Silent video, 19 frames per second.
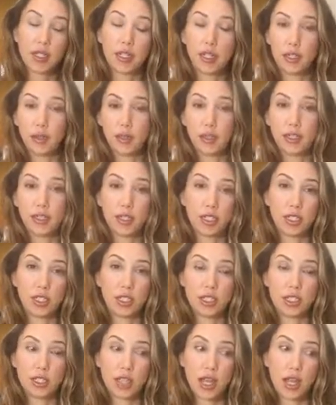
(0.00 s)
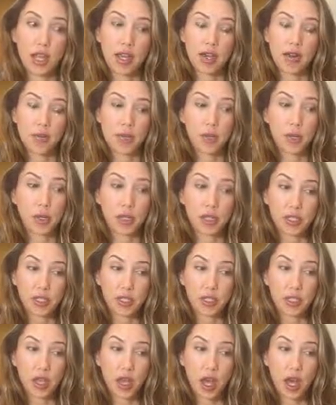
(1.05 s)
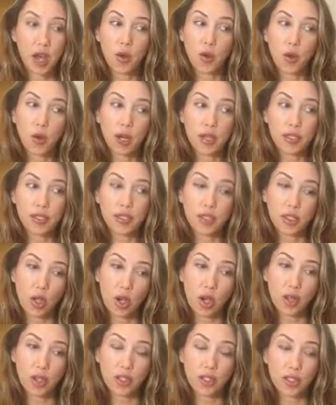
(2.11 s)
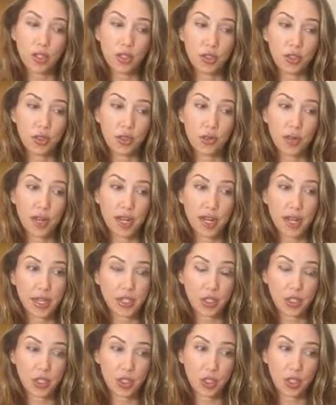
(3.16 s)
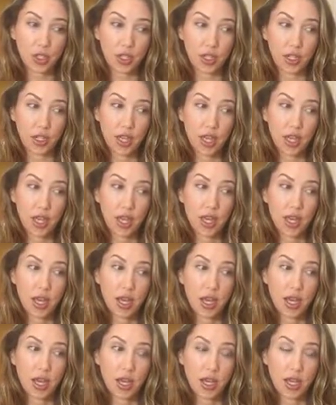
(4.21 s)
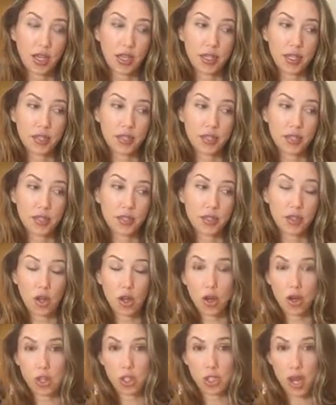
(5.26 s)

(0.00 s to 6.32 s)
Anyways, just an aside, but I was on to my next attorney, Sarah